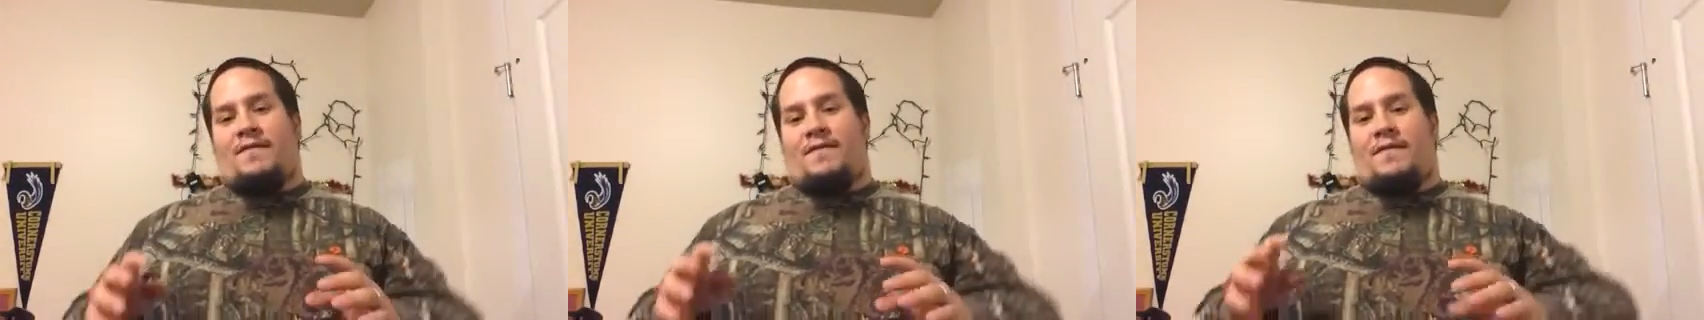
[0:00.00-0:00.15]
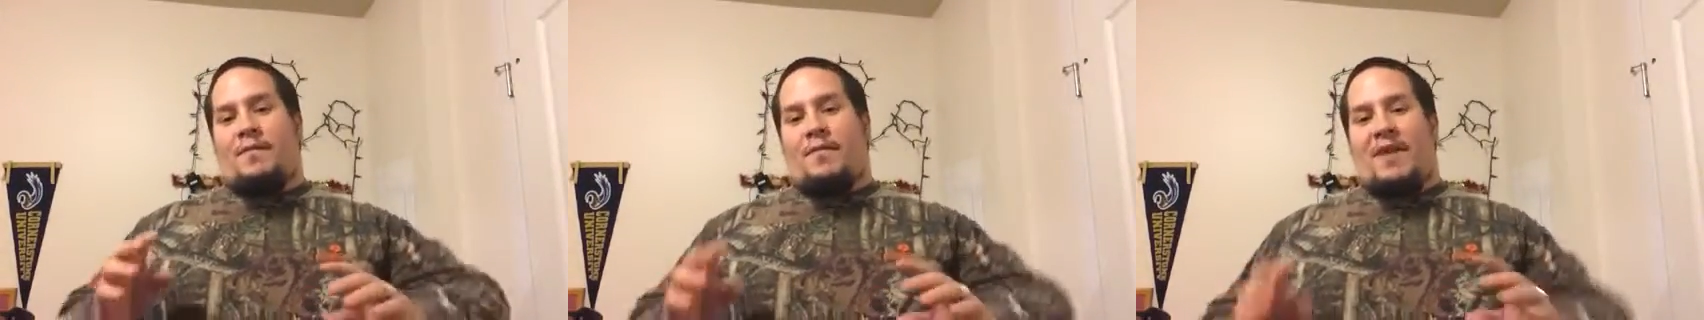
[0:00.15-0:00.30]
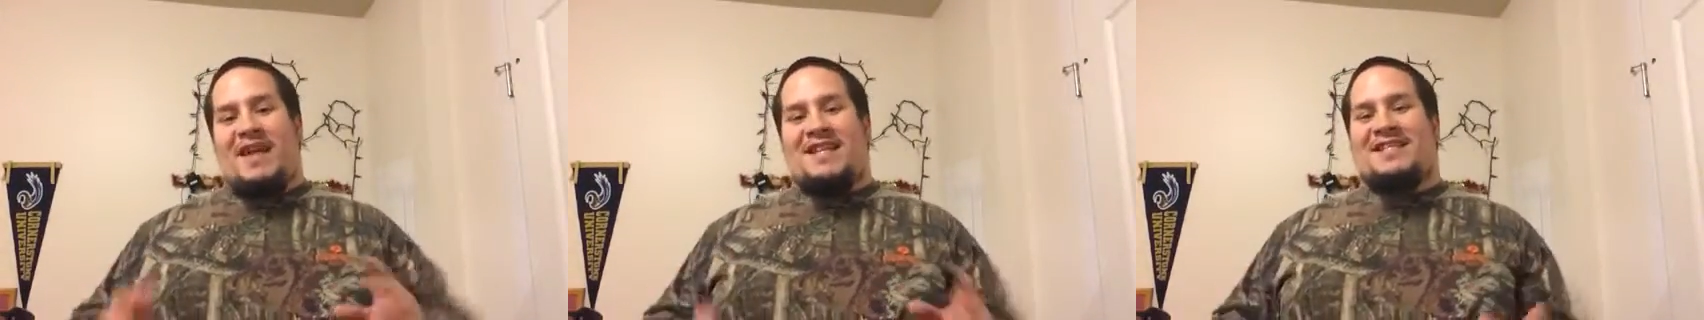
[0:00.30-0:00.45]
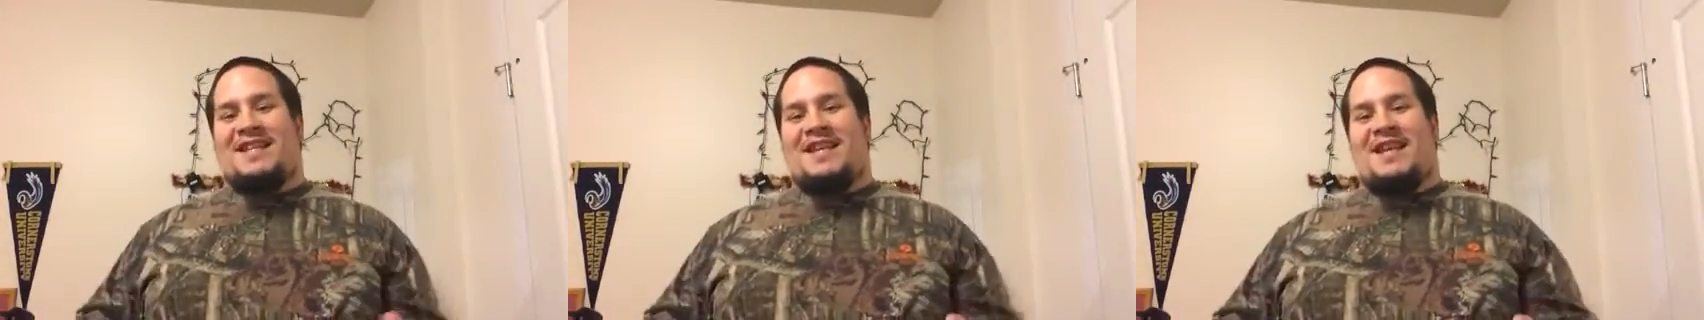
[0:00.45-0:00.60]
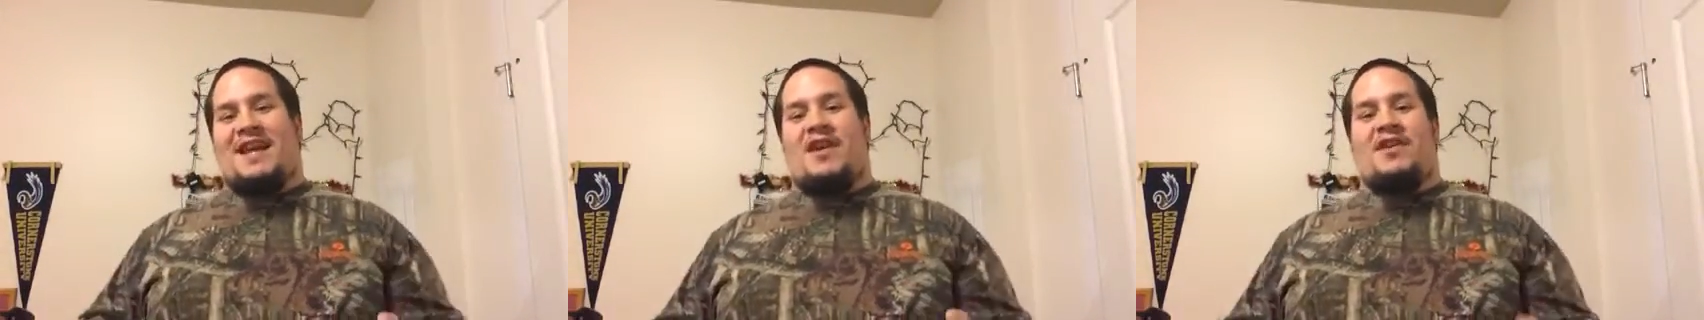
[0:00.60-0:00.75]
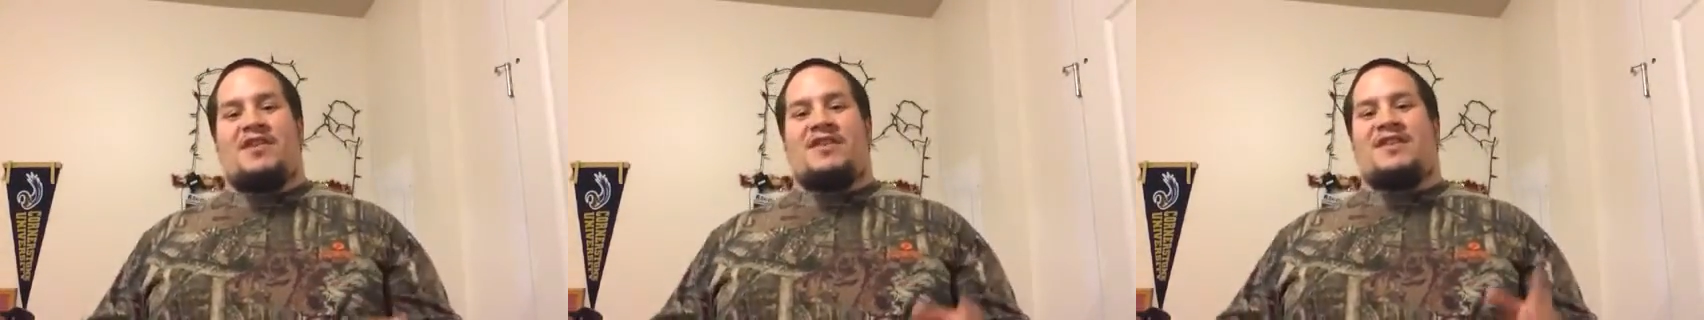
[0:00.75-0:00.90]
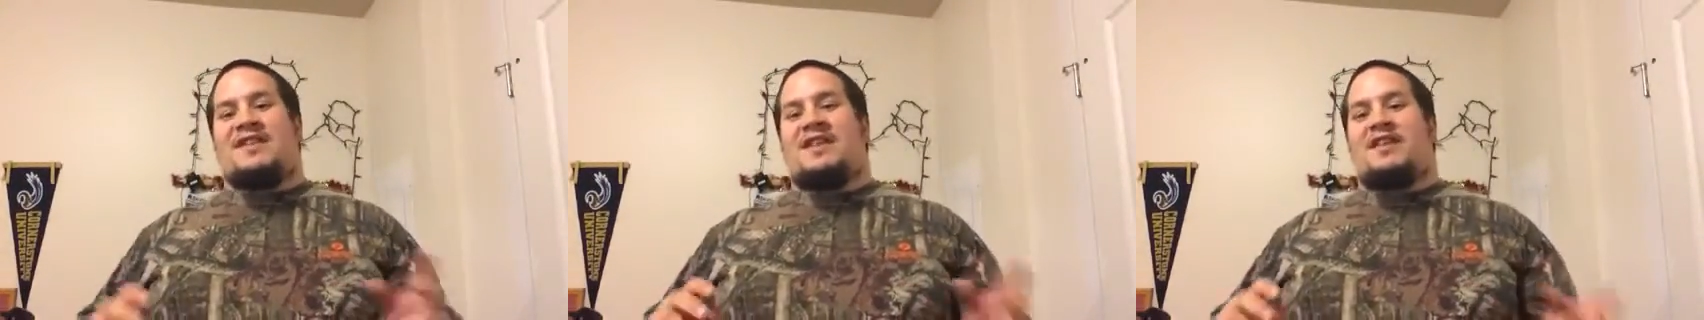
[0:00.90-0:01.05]
For basic
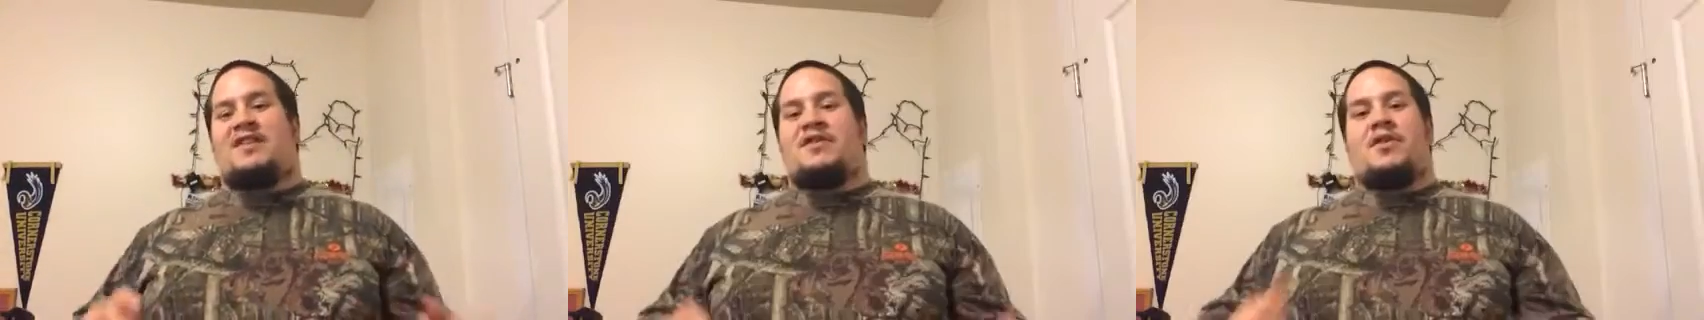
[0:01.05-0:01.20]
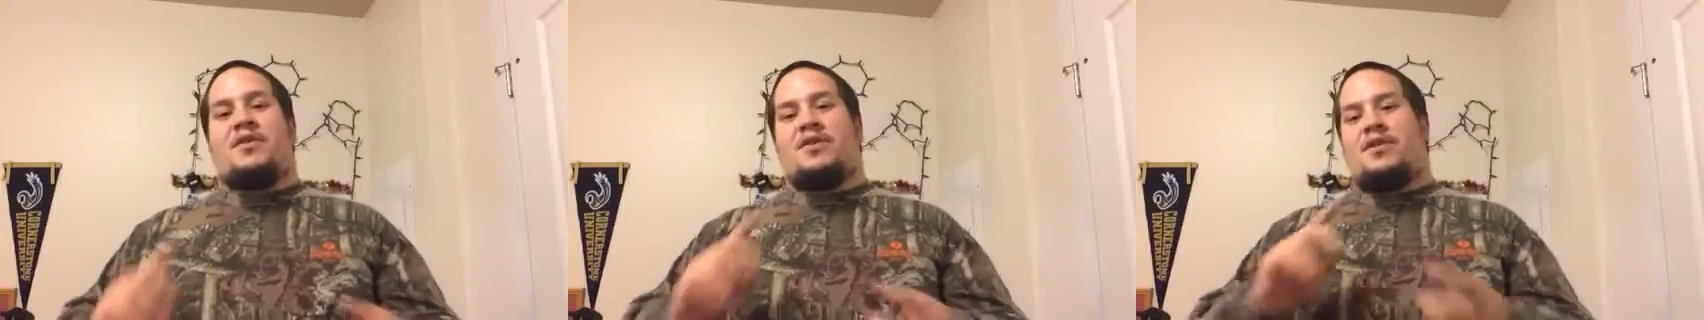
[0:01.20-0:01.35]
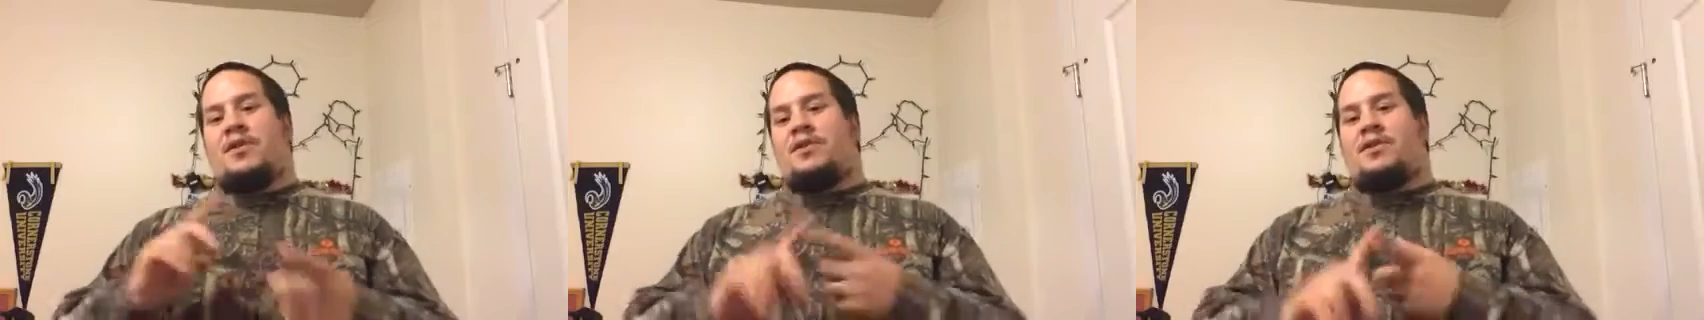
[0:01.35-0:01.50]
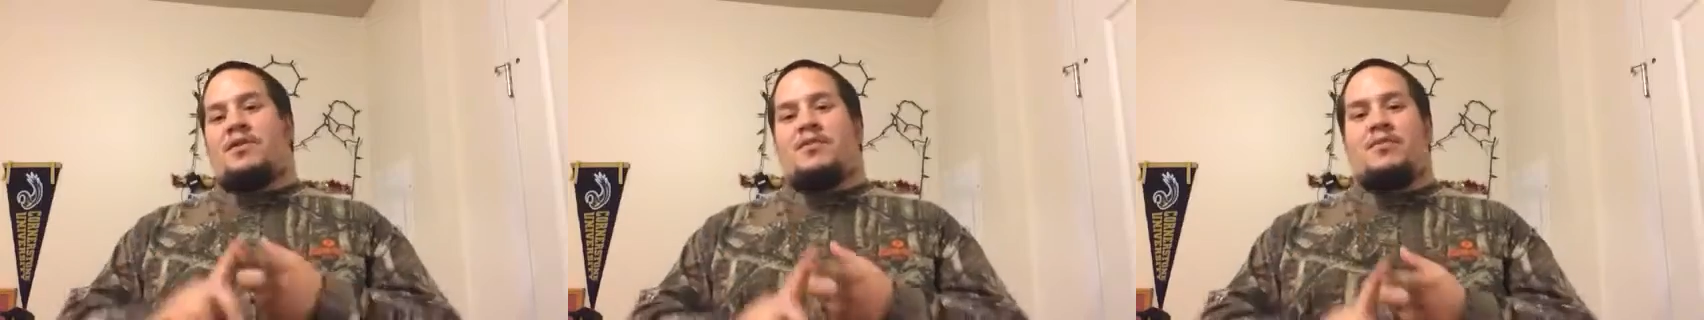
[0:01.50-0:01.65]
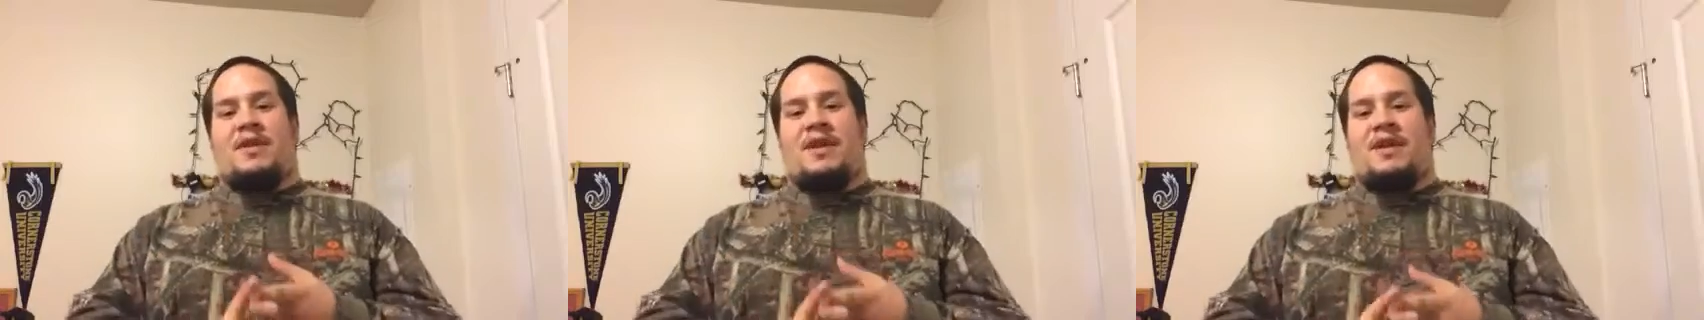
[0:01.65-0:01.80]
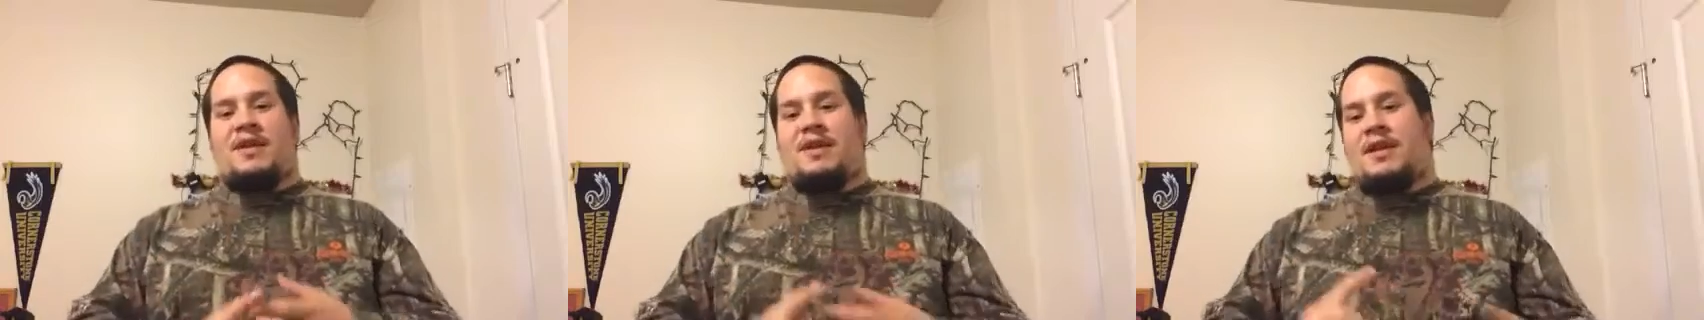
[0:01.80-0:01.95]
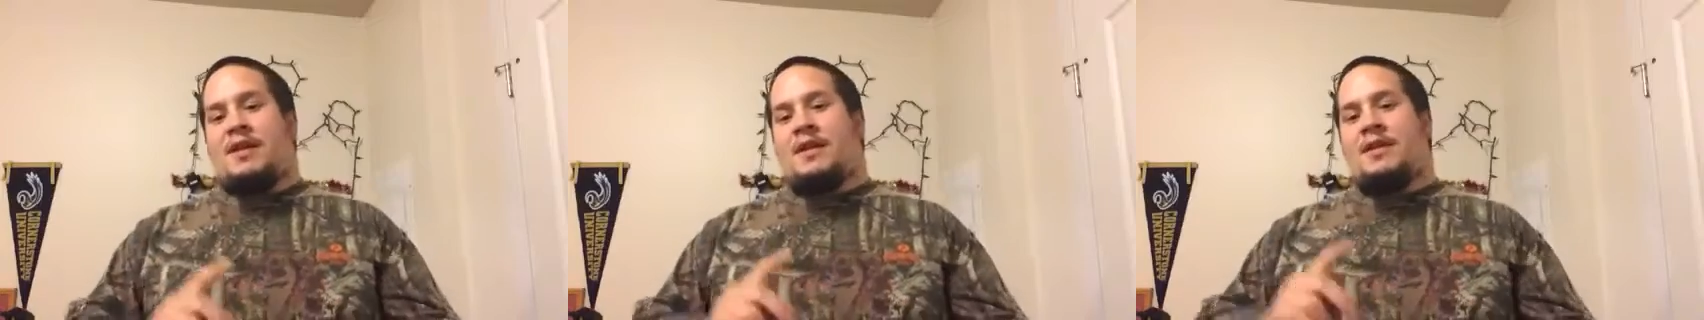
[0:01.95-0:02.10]
care, you need to know your
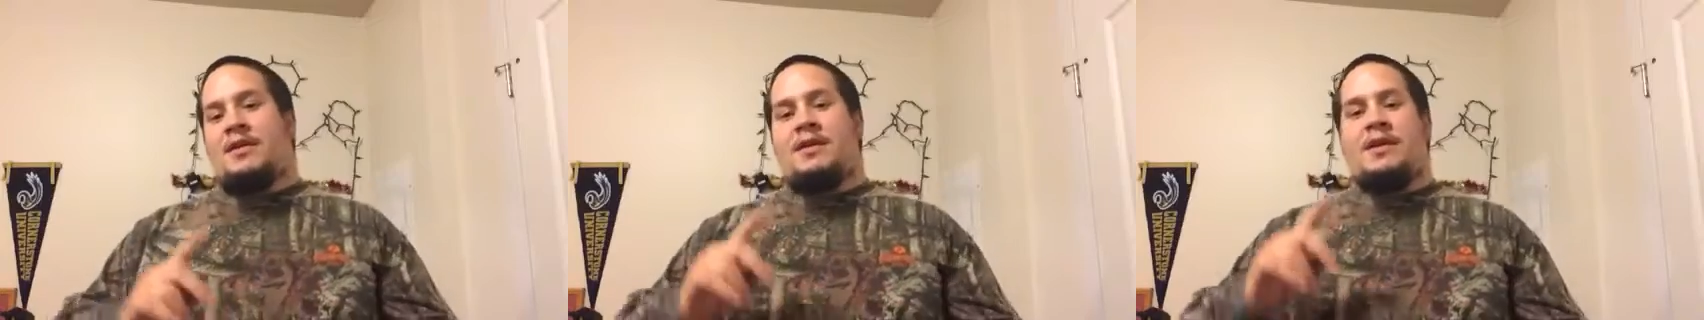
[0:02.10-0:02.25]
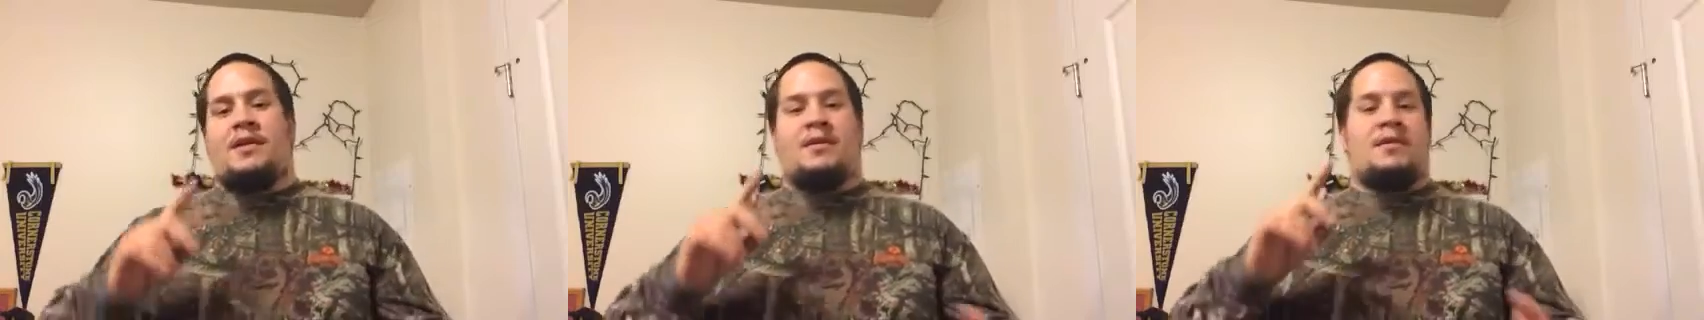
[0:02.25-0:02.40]
humidity,